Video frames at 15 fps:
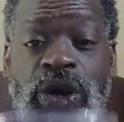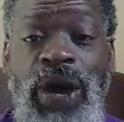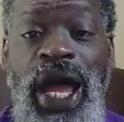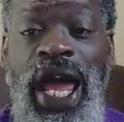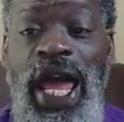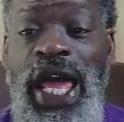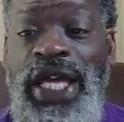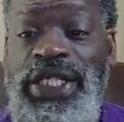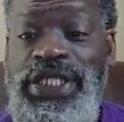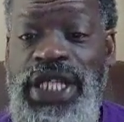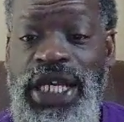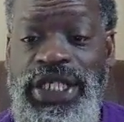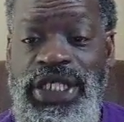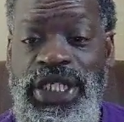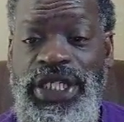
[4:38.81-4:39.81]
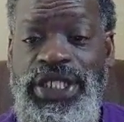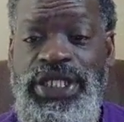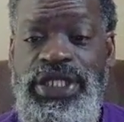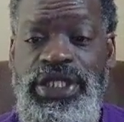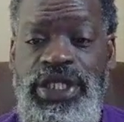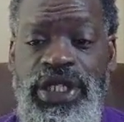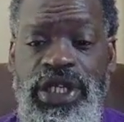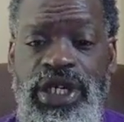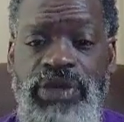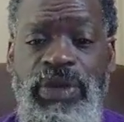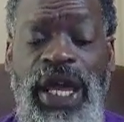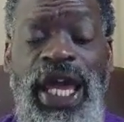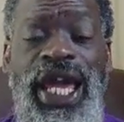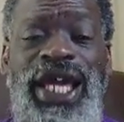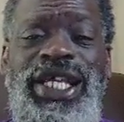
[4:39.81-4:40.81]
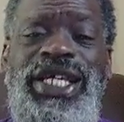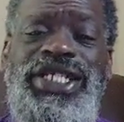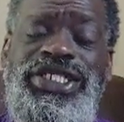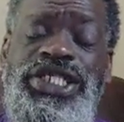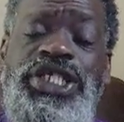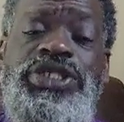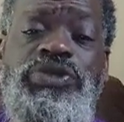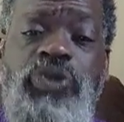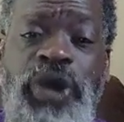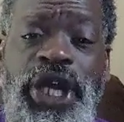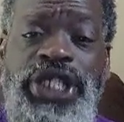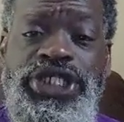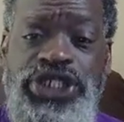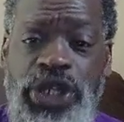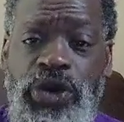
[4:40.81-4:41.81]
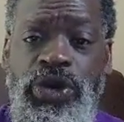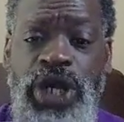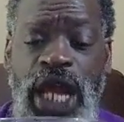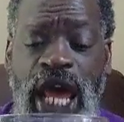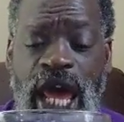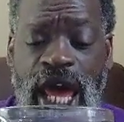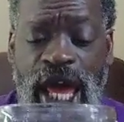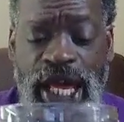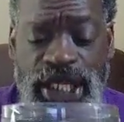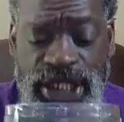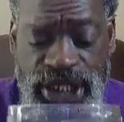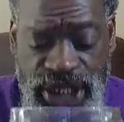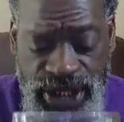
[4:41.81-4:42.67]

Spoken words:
your ancestors. Man, just raise your glass.